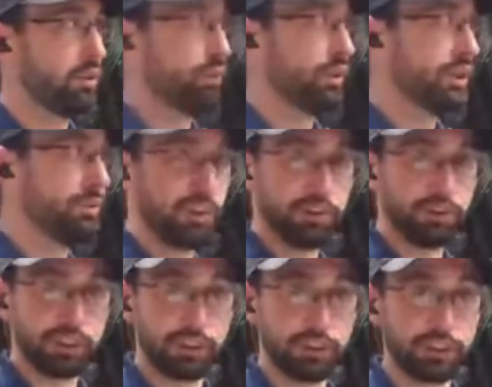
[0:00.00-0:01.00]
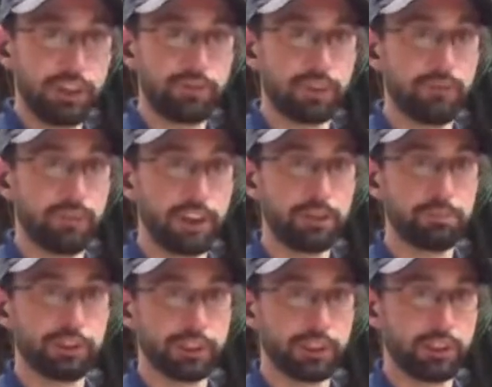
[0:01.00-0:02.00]
When they're producing a leaf, I'm very
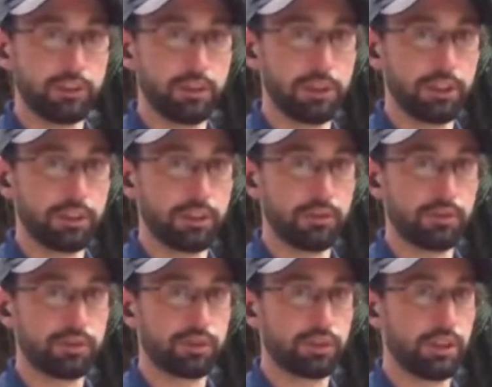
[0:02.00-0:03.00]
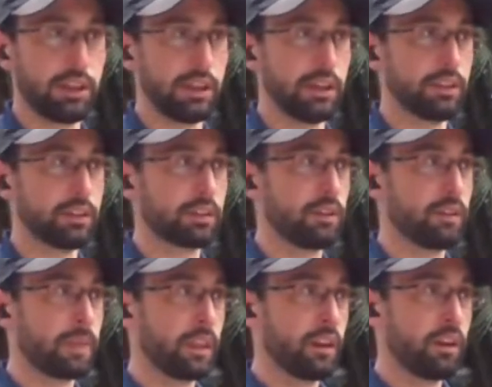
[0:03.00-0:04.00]
particular about those. And
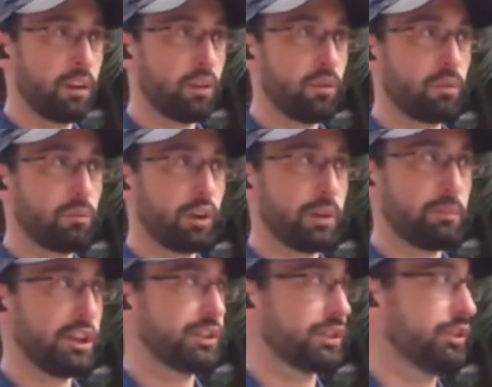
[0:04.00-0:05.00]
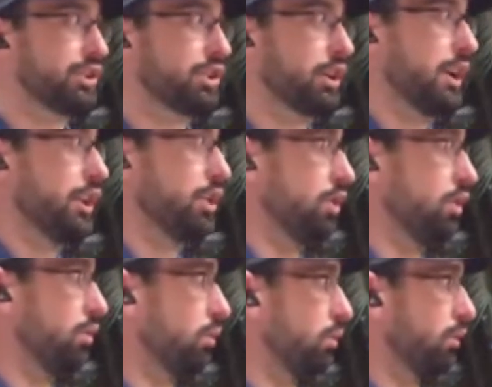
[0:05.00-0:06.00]
what I basically try to do
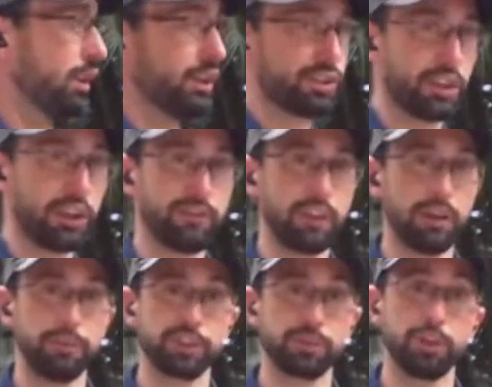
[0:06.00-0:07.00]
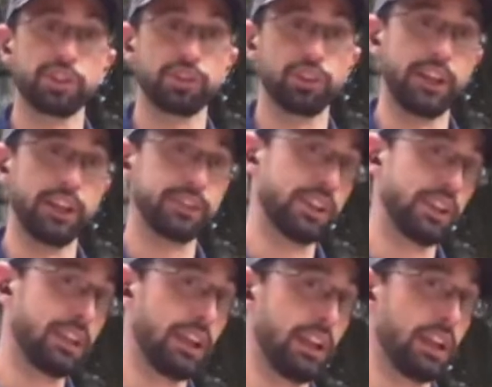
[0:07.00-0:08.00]
is give them as much light as I
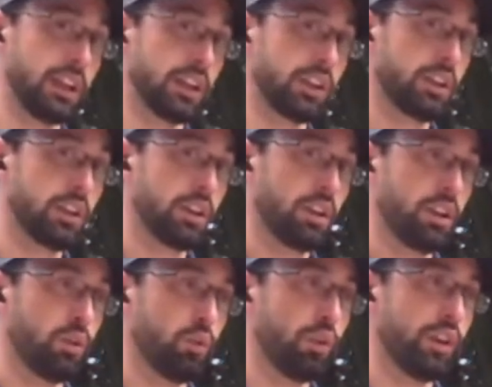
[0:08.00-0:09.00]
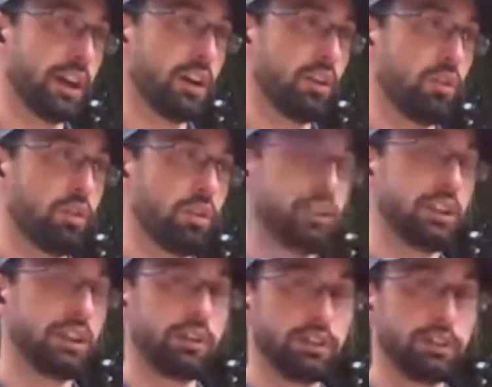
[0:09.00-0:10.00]
can without
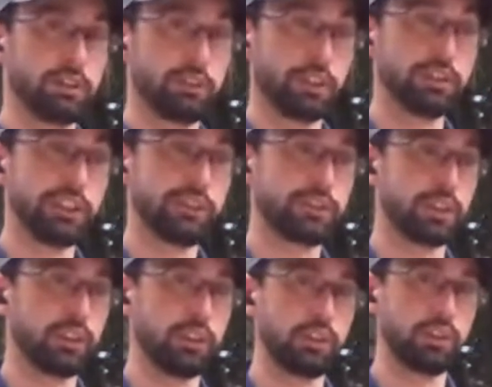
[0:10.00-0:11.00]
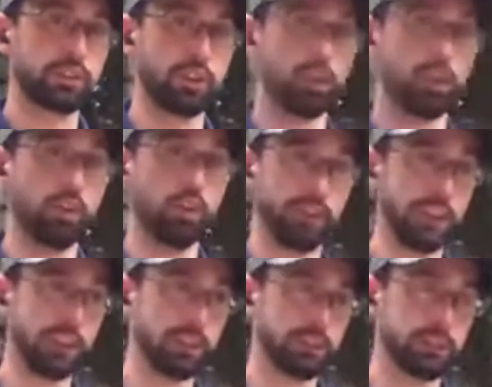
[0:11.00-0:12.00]
allowing the leaf to
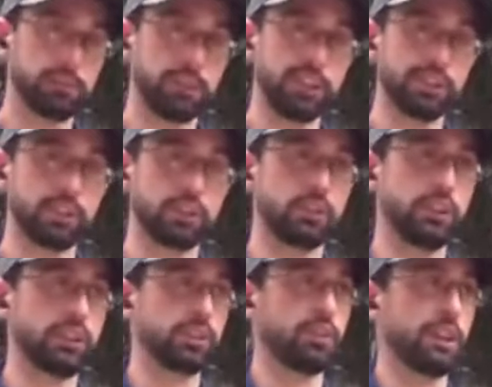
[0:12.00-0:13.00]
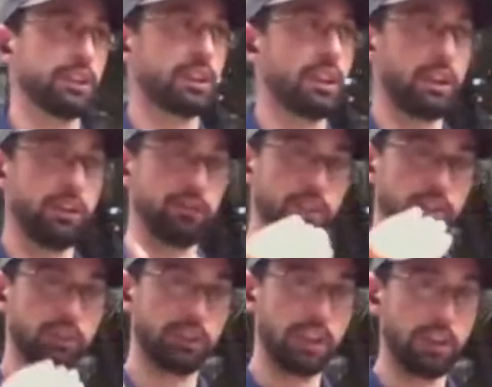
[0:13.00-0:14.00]
overheat. basically. So that's kind of
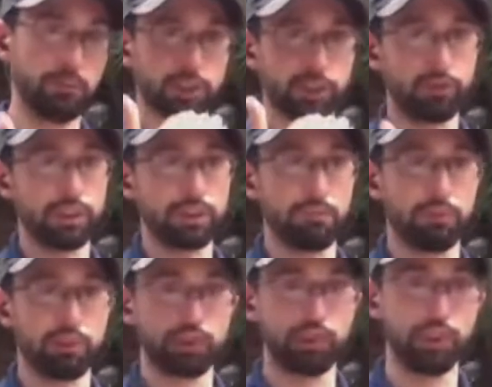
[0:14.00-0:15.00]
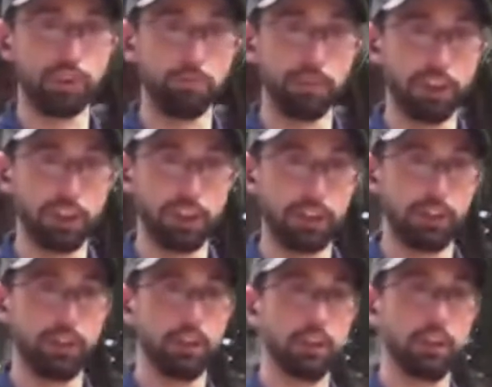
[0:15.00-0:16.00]
a game between temperature and humidity.